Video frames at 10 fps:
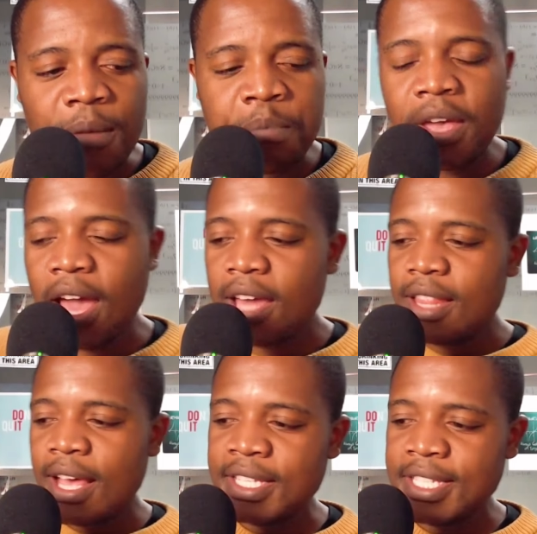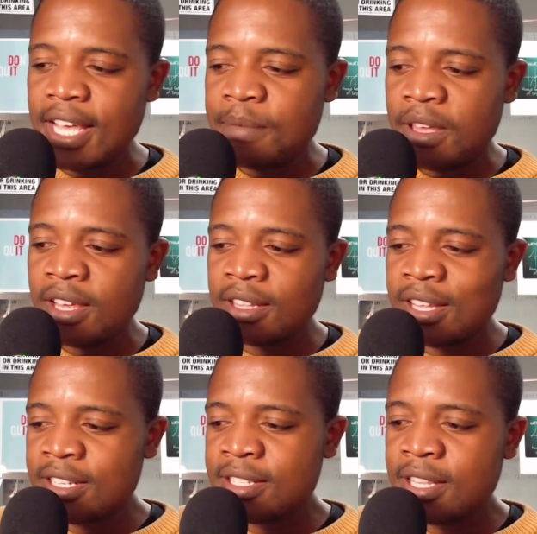behind the exam, I think
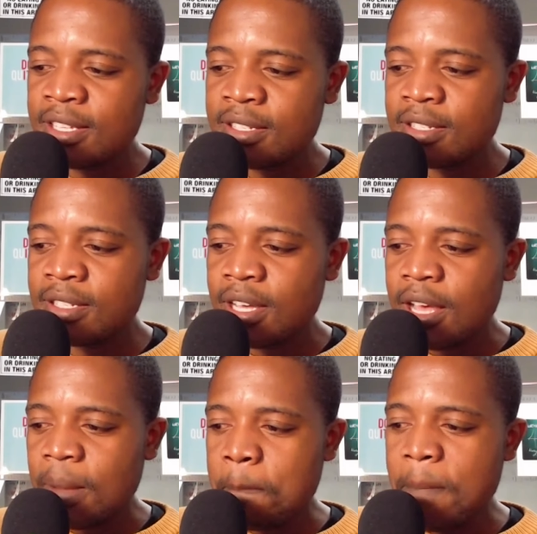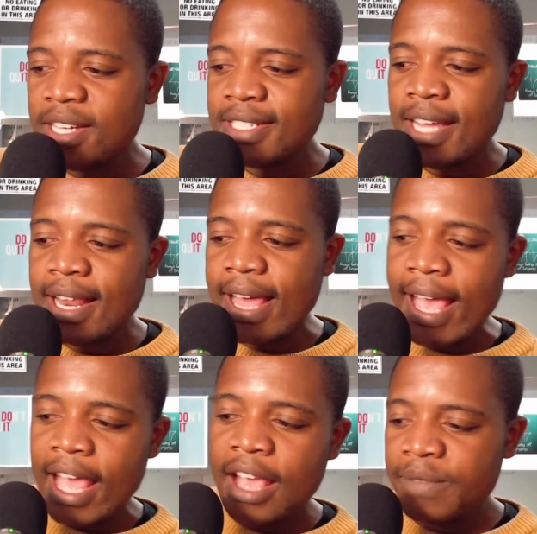there is this mental
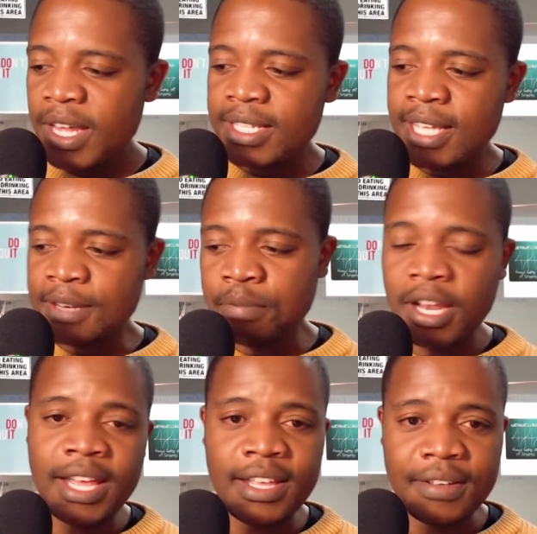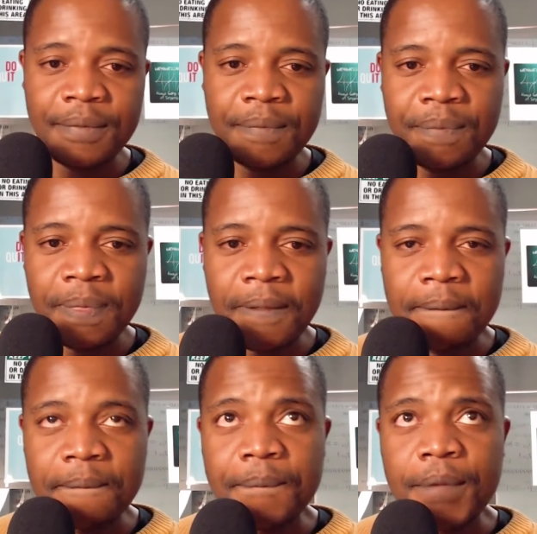game that is at play.
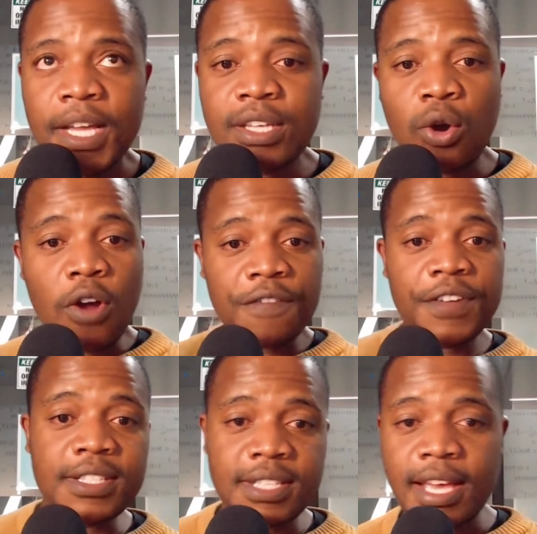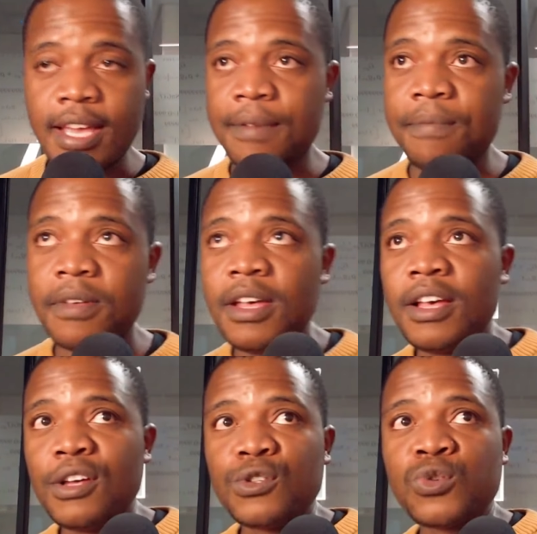It's a confidence game.
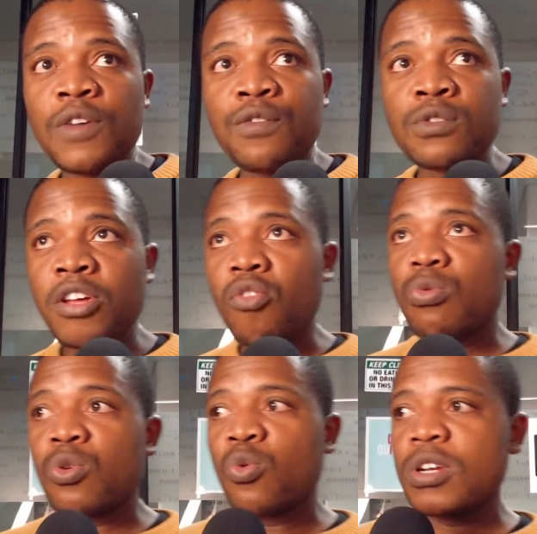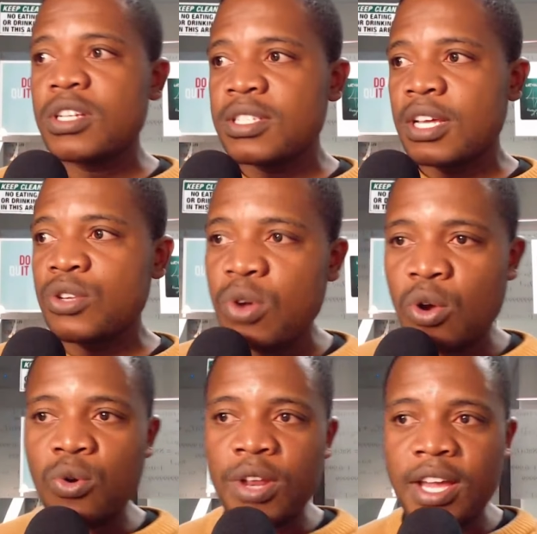So if you start with questions that you are
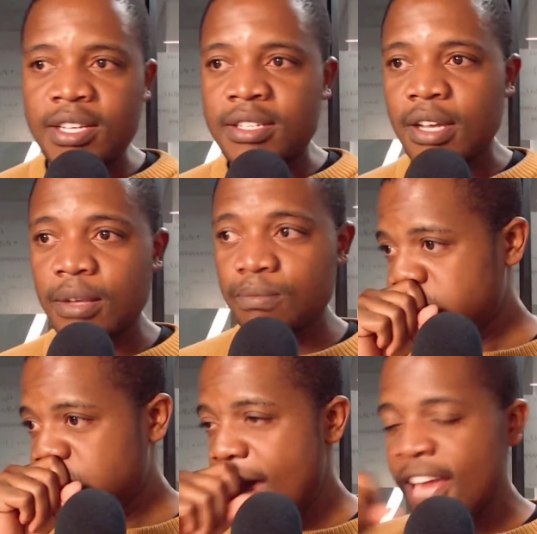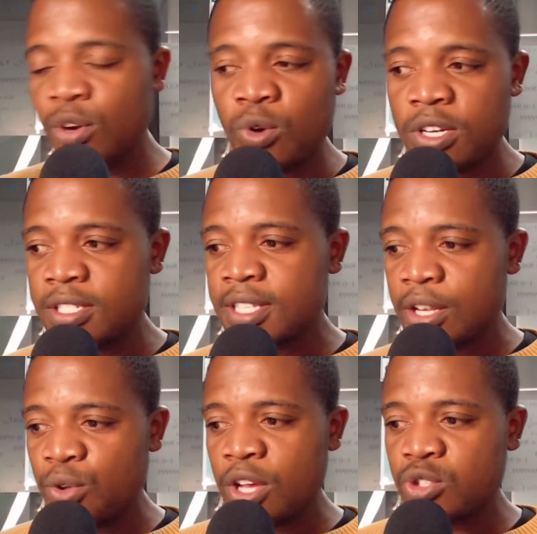good at and questions
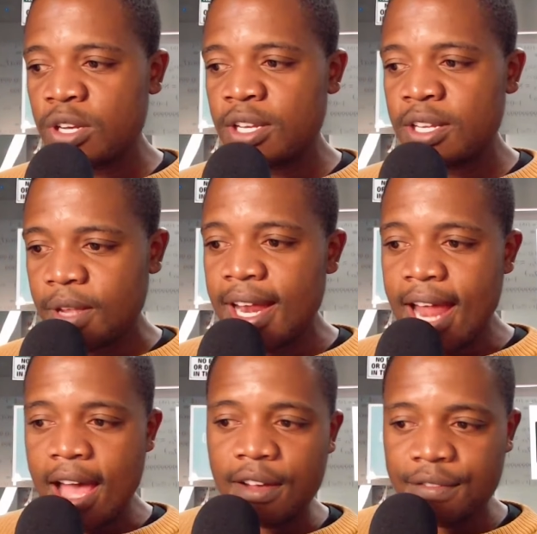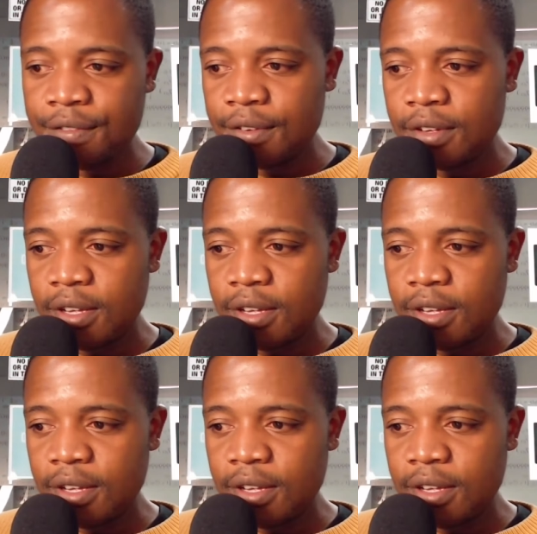that you actually love,